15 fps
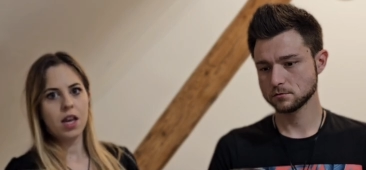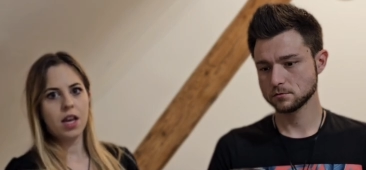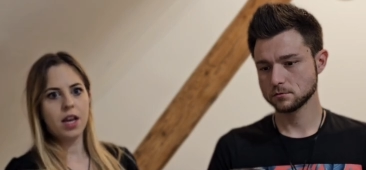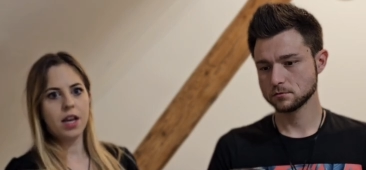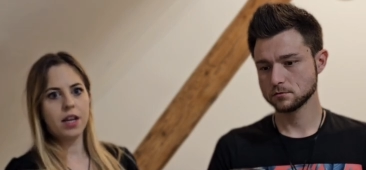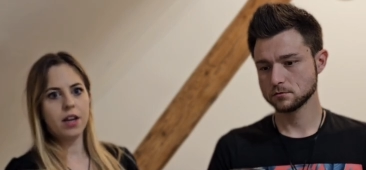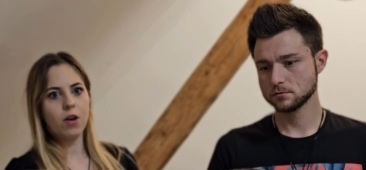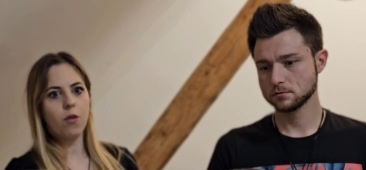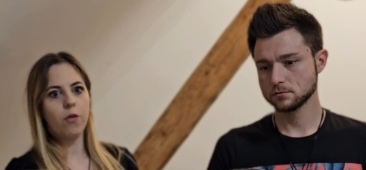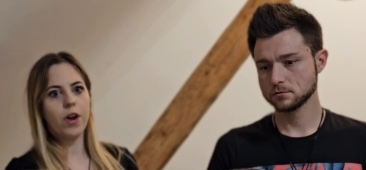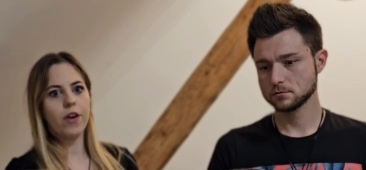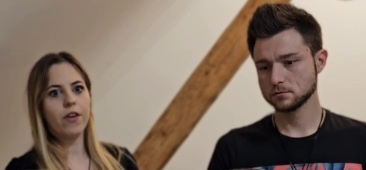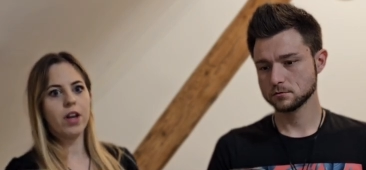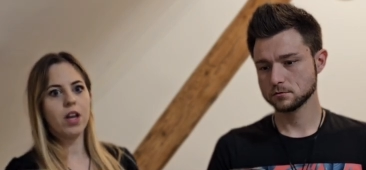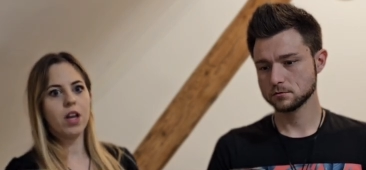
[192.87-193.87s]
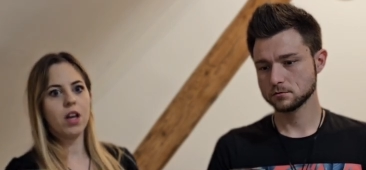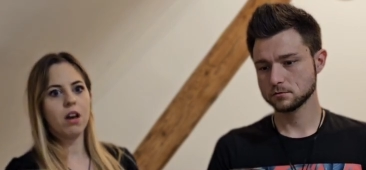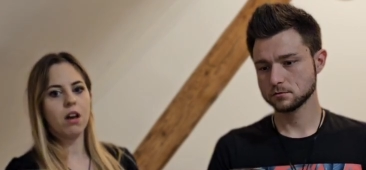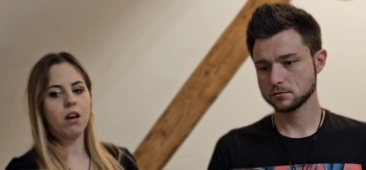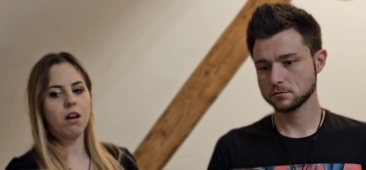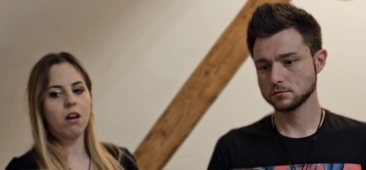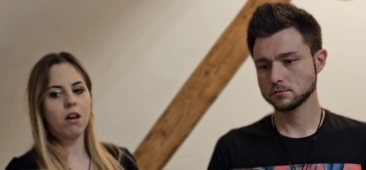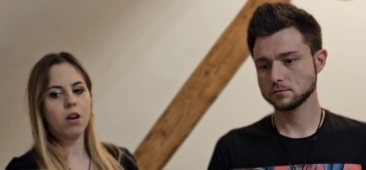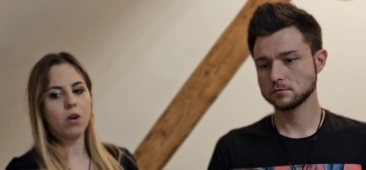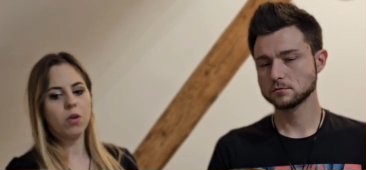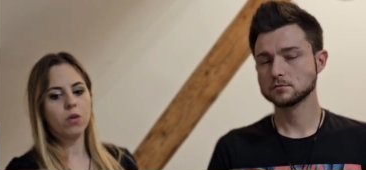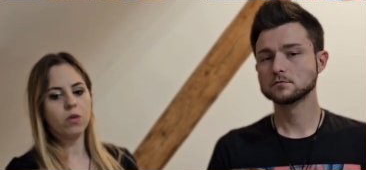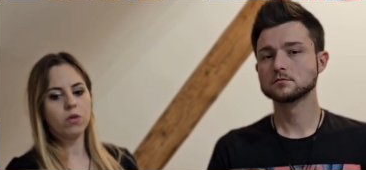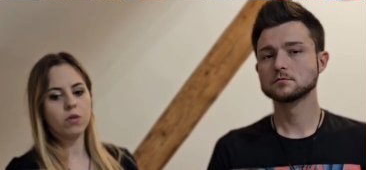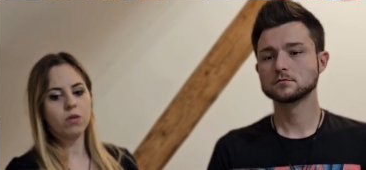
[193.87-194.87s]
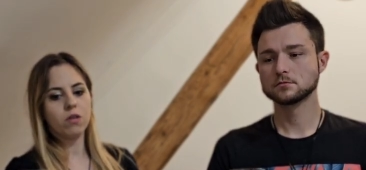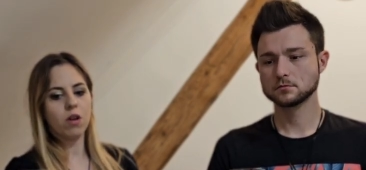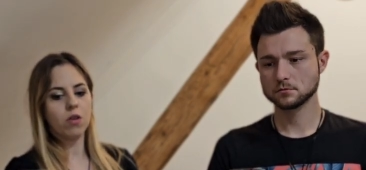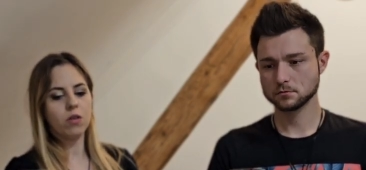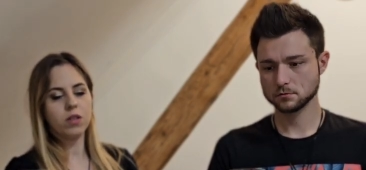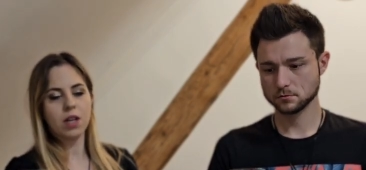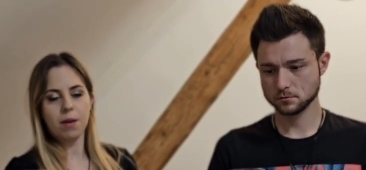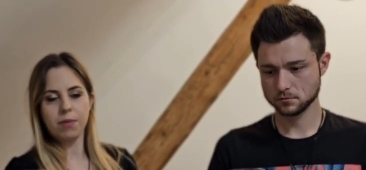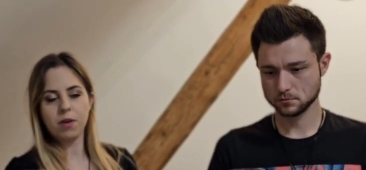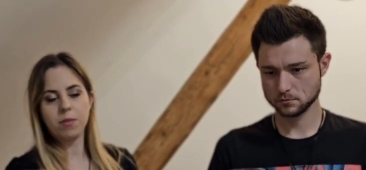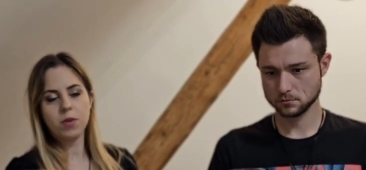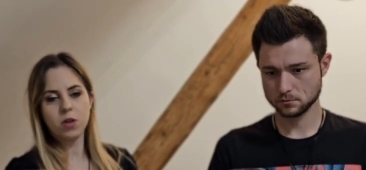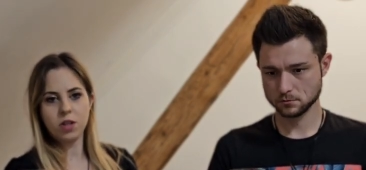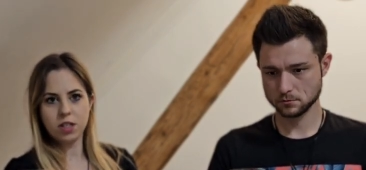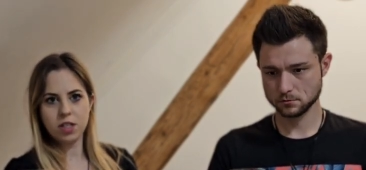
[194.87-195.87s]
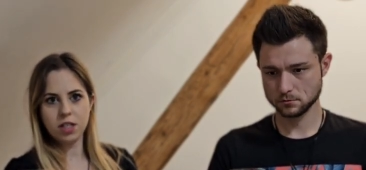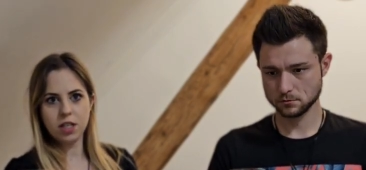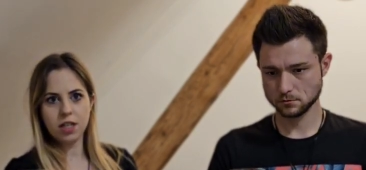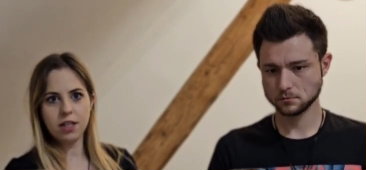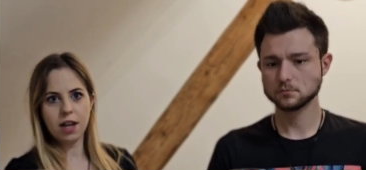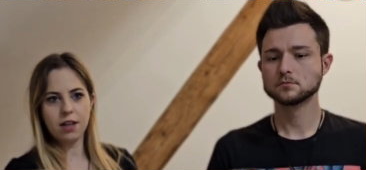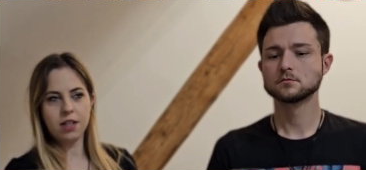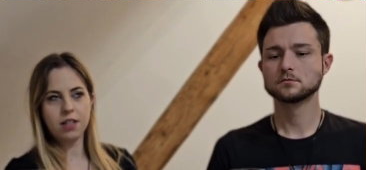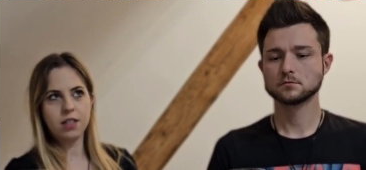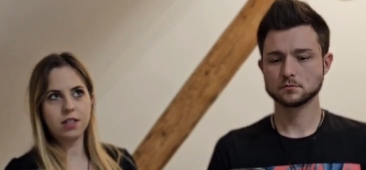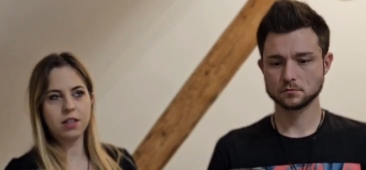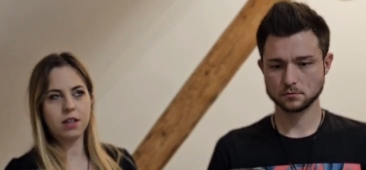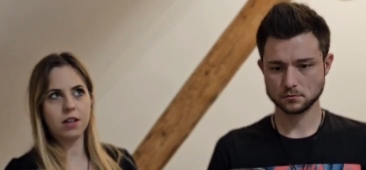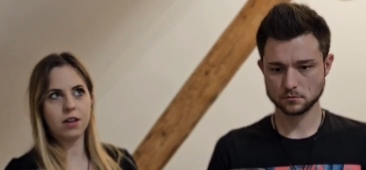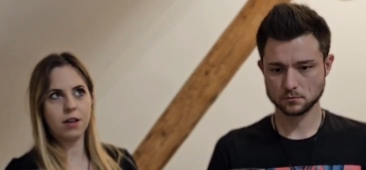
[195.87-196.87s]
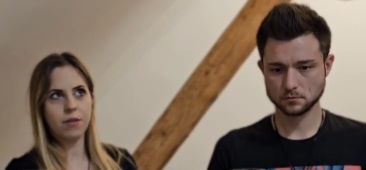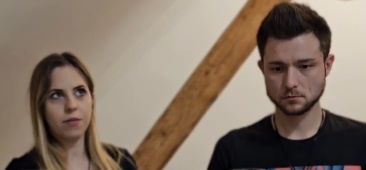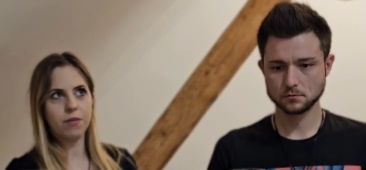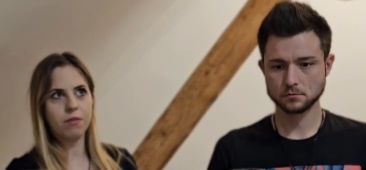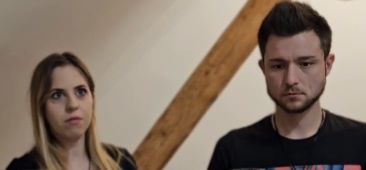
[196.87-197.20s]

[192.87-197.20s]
Speaker 1: in a very uh, clo closed up community that is uh,